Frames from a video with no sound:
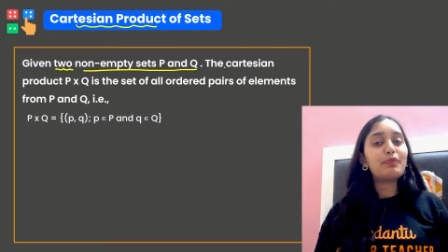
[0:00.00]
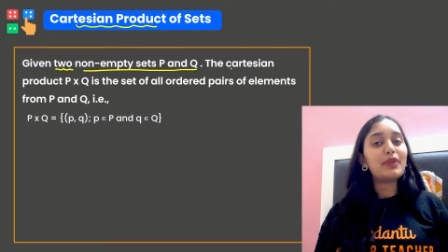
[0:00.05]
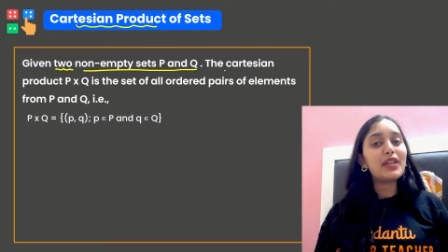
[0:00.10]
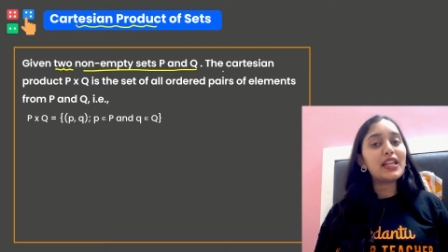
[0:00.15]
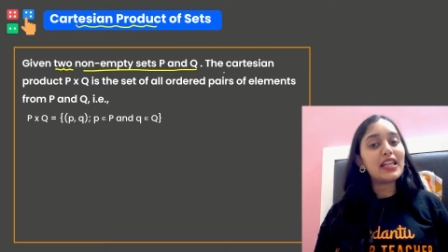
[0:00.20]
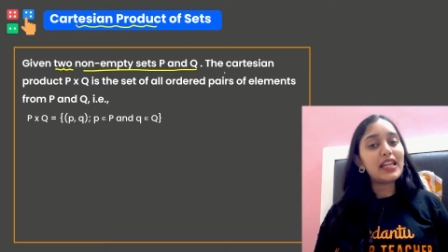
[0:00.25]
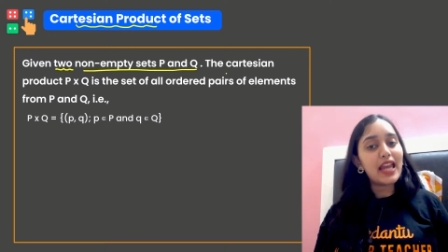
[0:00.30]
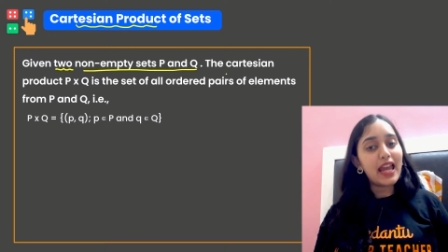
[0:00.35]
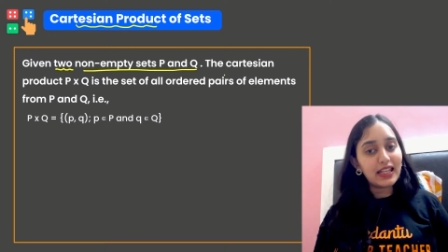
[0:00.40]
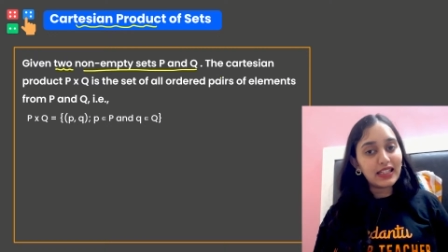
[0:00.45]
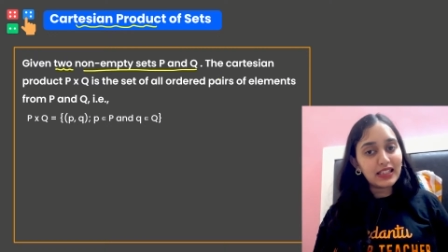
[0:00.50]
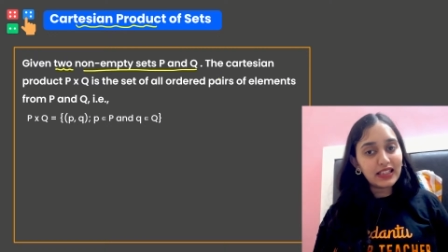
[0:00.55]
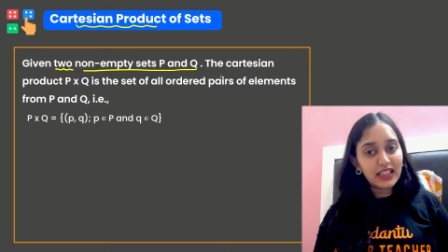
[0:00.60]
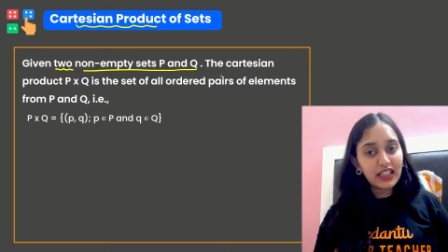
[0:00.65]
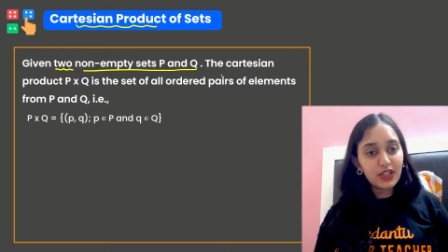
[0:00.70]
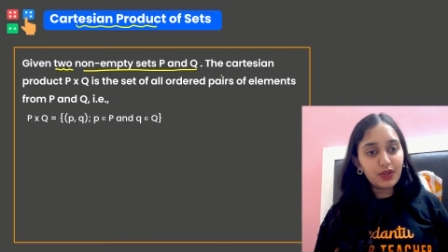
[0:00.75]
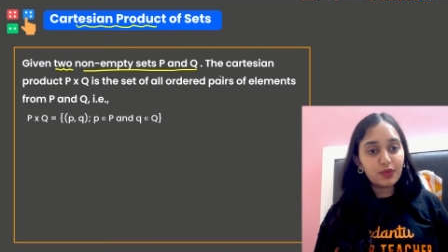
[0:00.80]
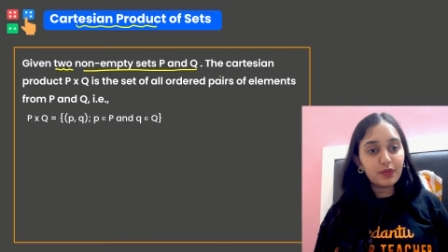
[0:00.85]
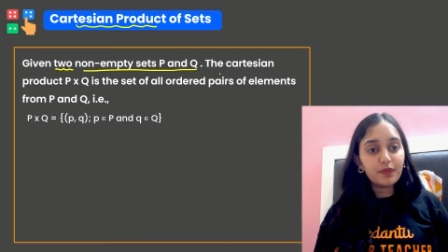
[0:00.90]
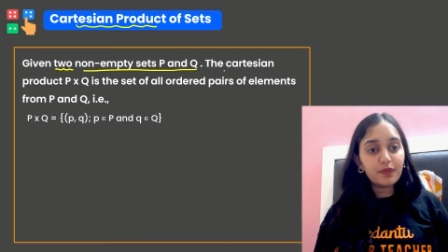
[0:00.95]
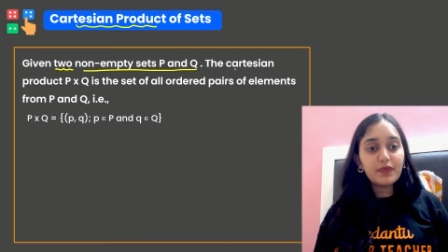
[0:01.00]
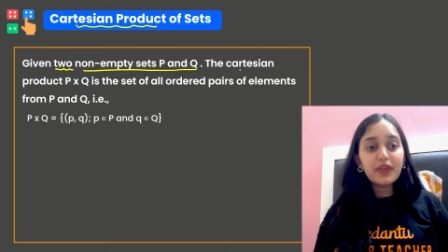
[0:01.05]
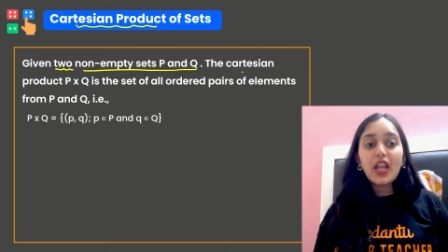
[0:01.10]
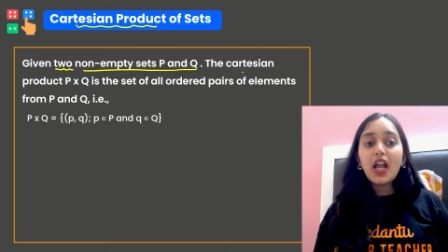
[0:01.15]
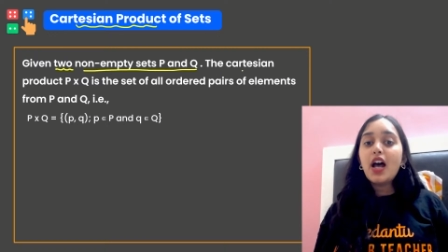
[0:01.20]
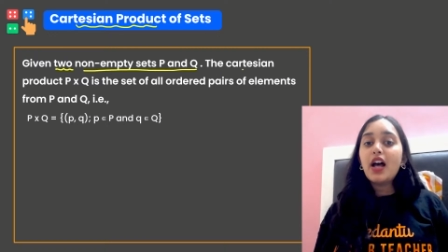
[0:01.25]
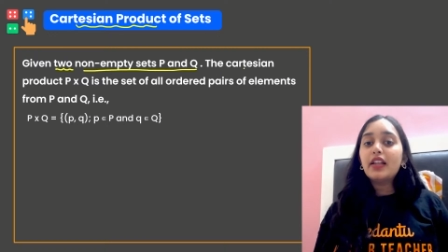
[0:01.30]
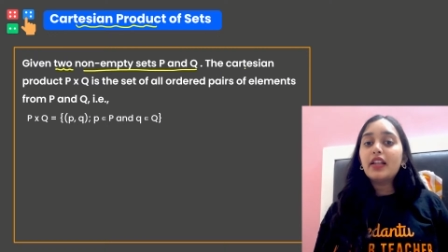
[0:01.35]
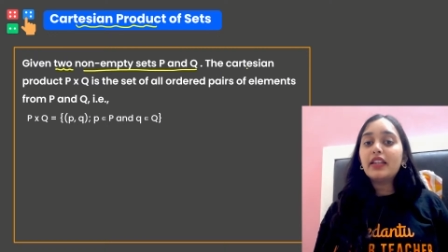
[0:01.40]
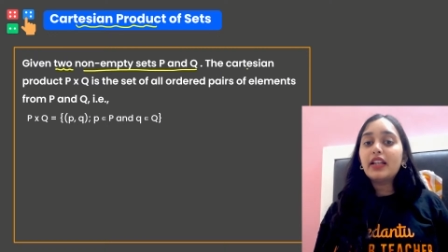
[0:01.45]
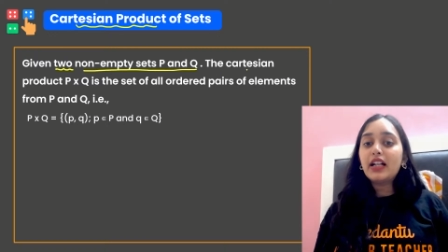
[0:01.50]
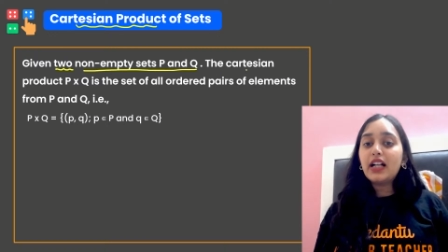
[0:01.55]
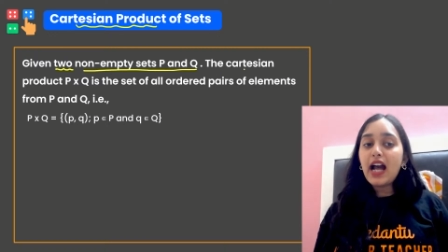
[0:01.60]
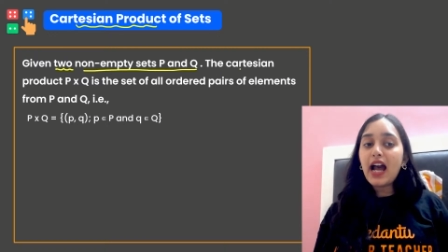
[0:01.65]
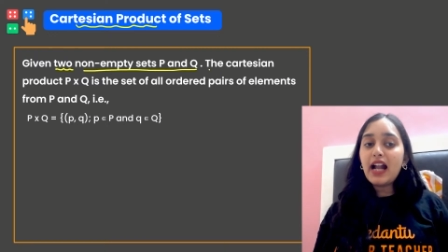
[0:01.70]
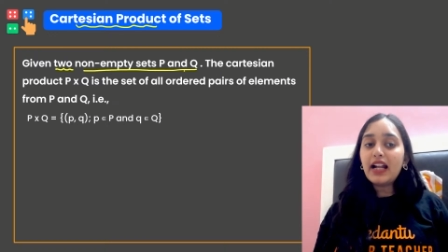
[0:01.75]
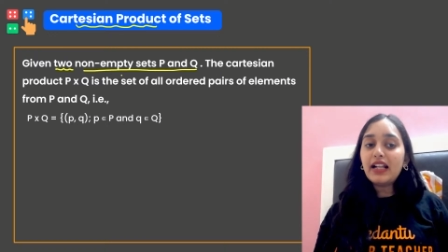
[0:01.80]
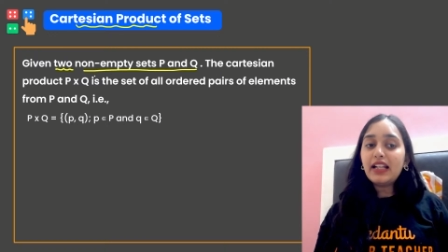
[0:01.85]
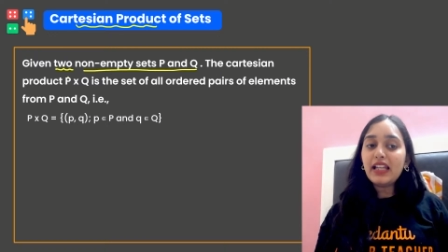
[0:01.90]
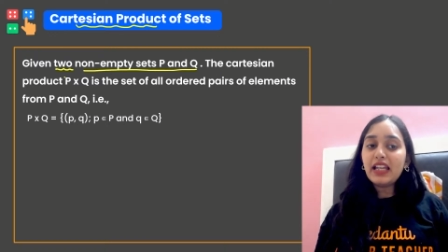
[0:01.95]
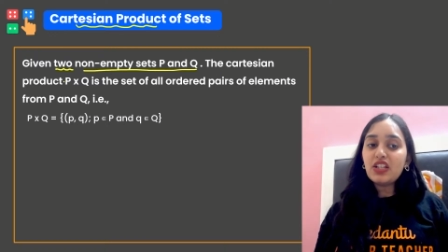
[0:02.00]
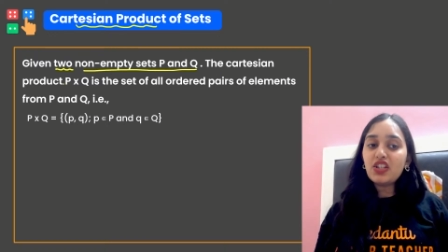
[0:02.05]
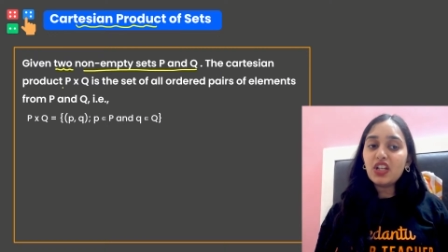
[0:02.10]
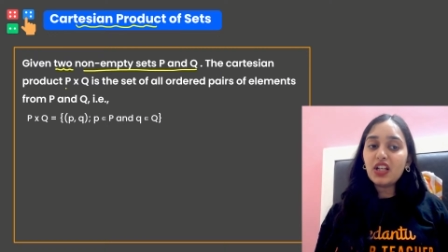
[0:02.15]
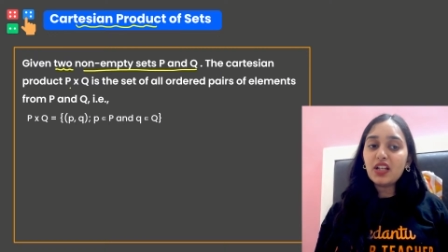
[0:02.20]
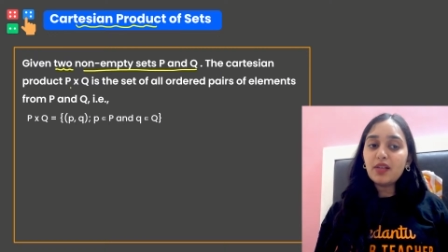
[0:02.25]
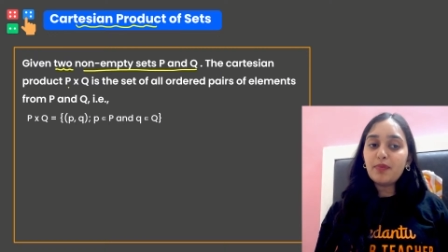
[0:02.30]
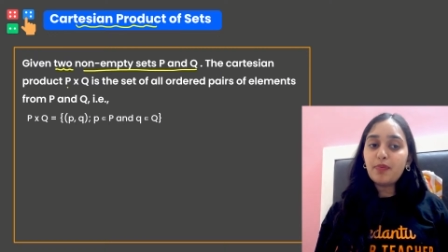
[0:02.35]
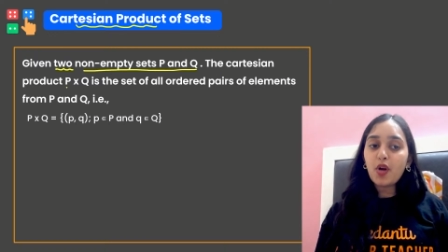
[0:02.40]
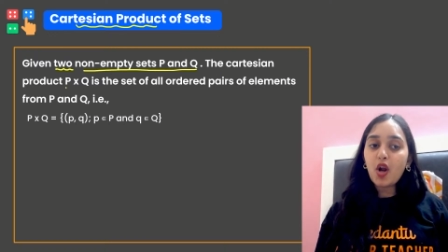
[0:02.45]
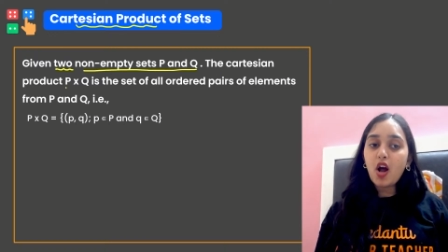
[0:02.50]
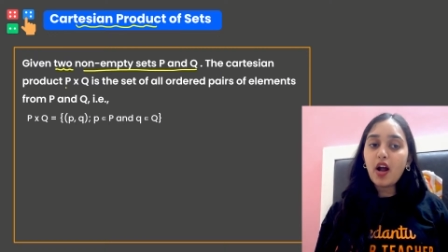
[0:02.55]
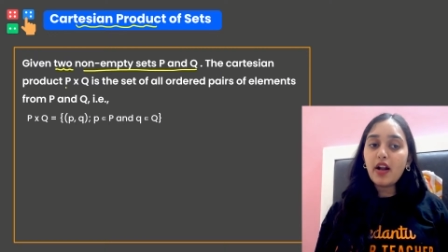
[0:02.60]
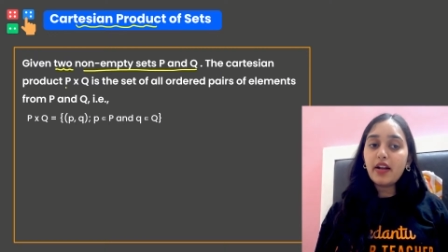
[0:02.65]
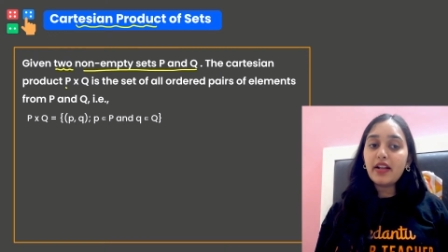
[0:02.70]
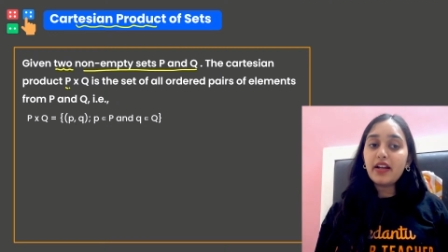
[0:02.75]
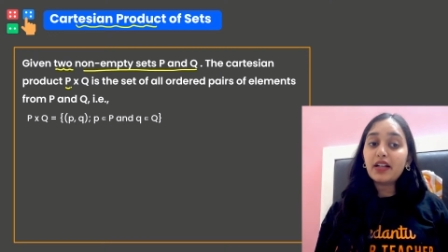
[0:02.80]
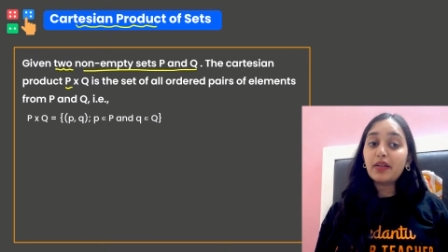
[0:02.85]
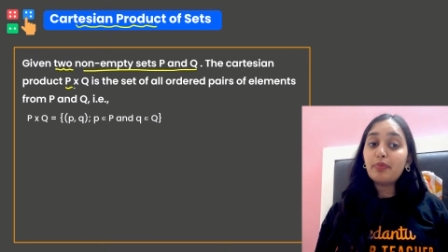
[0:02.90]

P and Q. The Cartesian product